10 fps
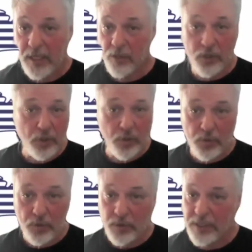the
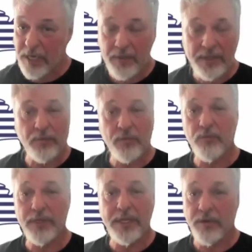news, everything we
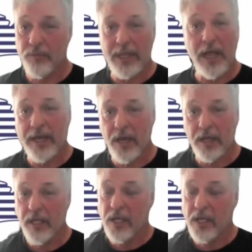read and rely on,